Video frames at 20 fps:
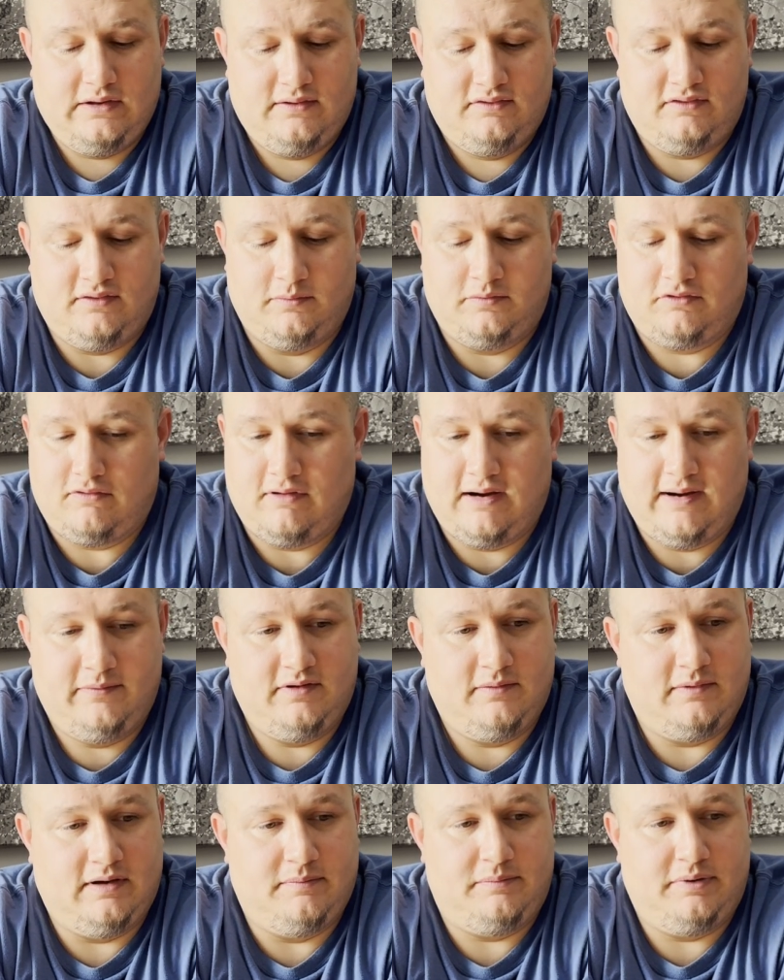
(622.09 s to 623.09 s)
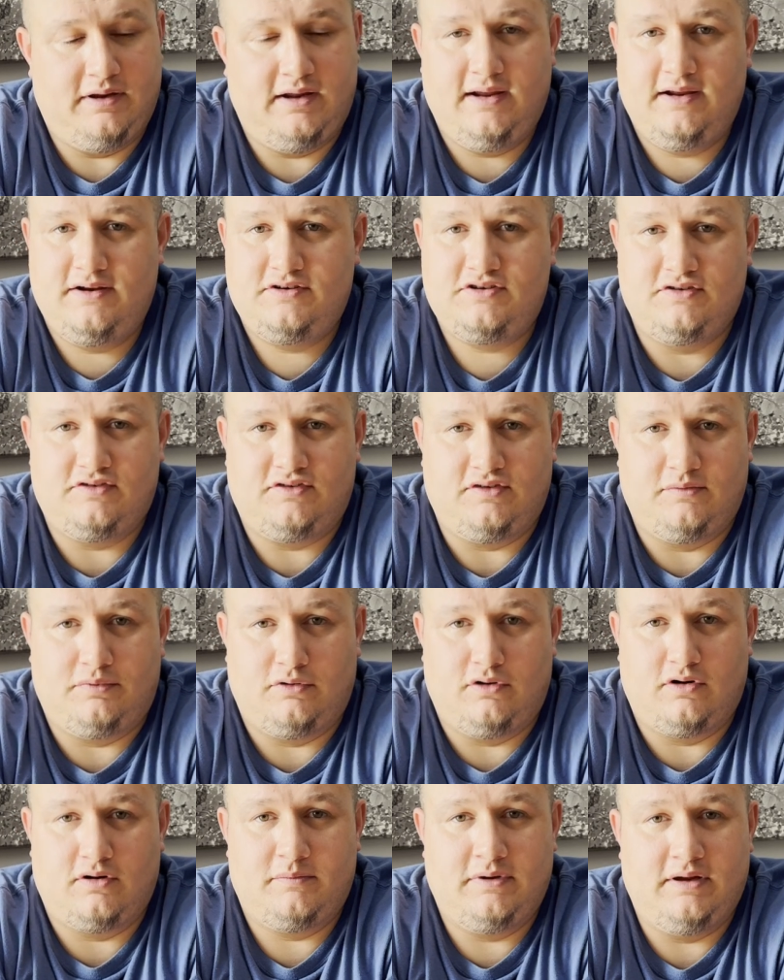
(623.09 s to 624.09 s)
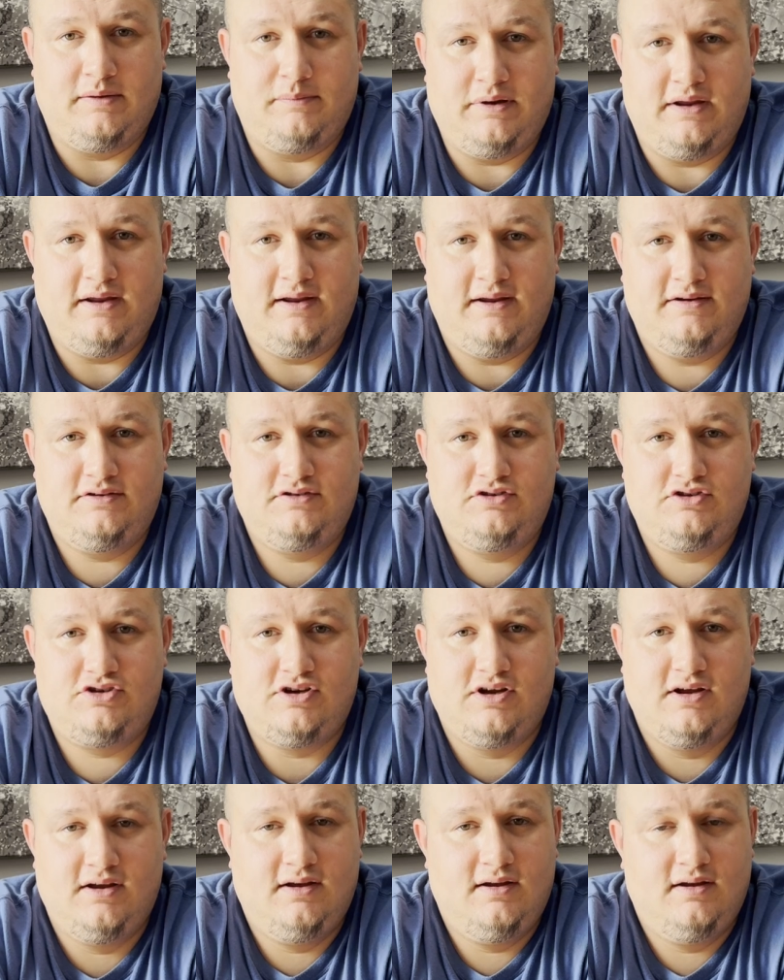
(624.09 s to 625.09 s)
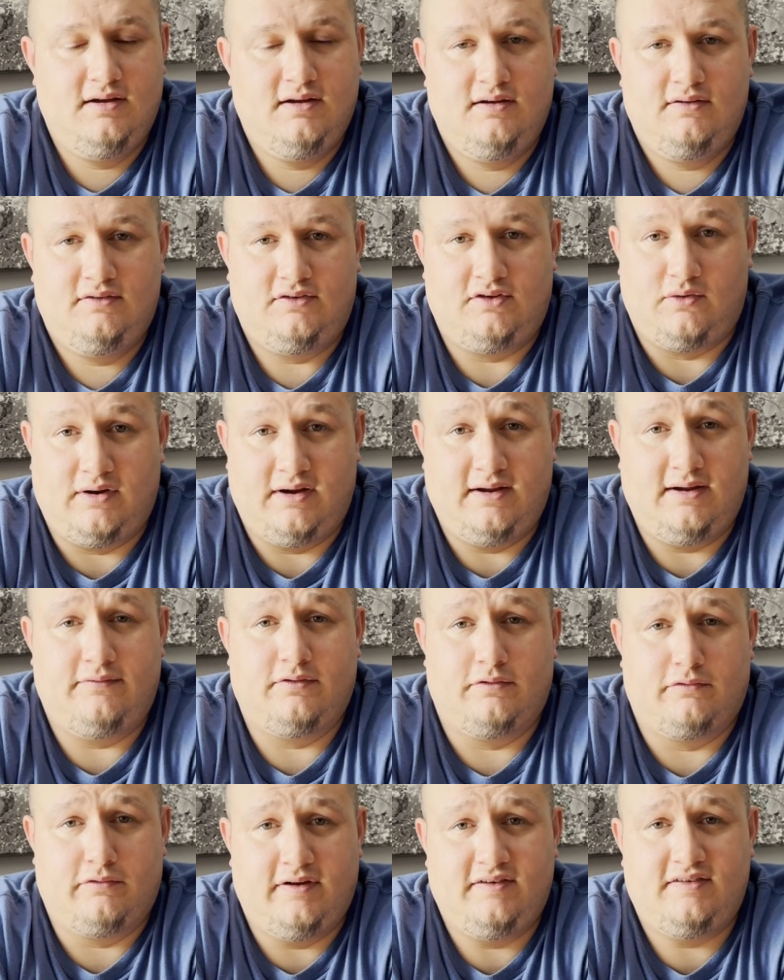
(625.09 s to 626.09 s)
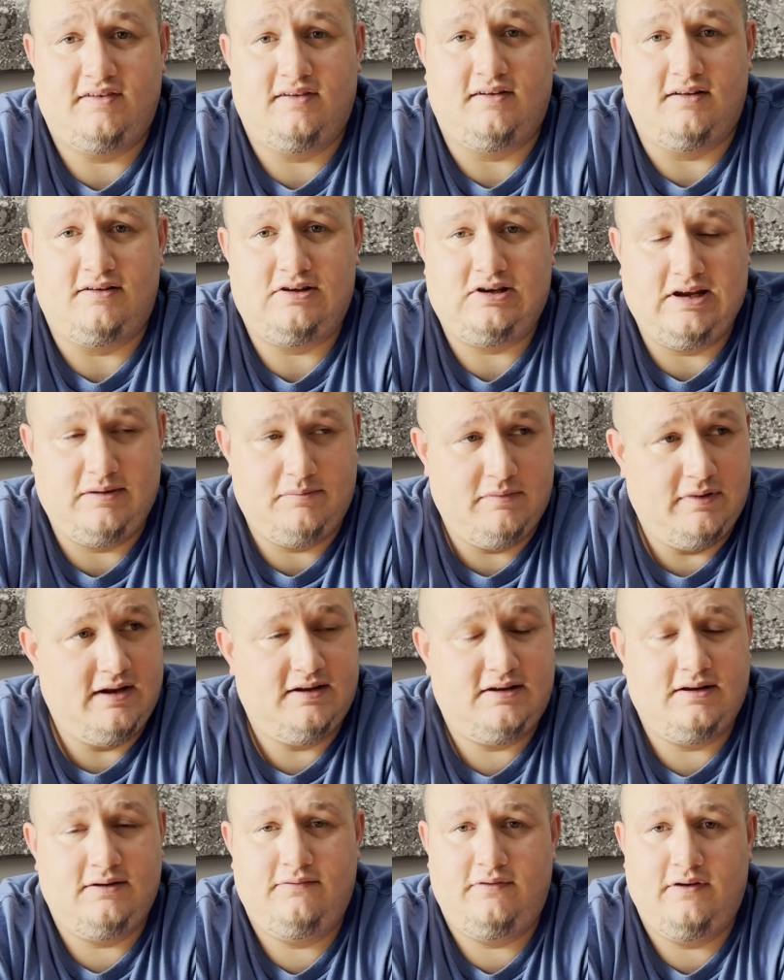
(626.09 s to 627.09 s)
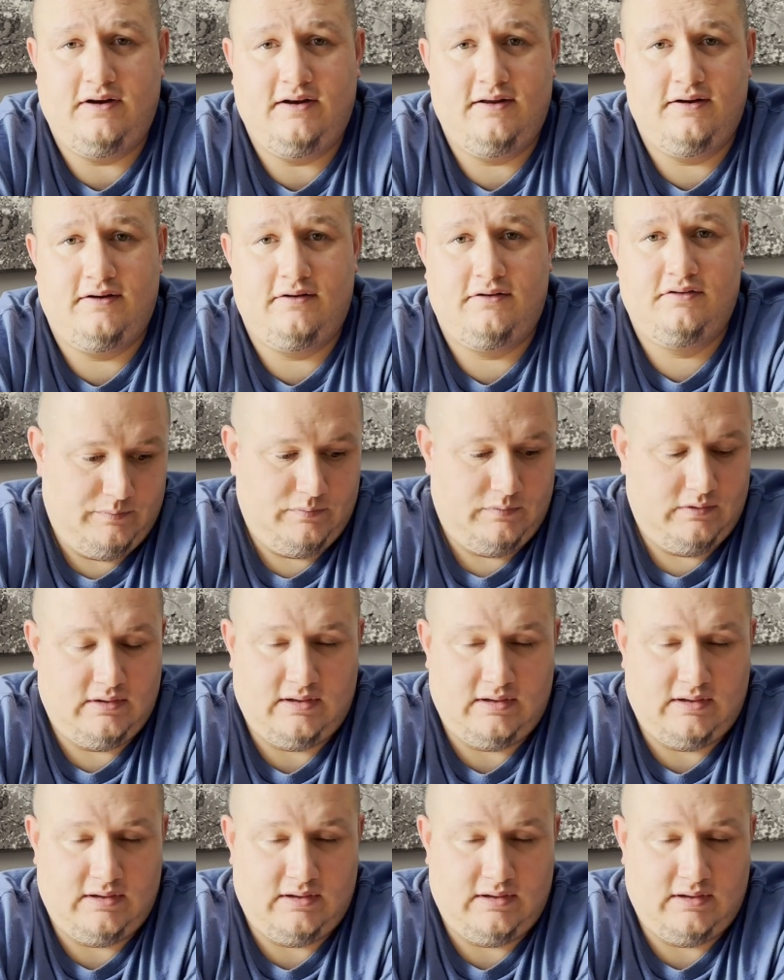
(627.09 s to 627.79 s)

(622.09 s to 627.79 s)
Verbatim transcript: Subscribe to my page and support my page so I have a reason to keep making videos.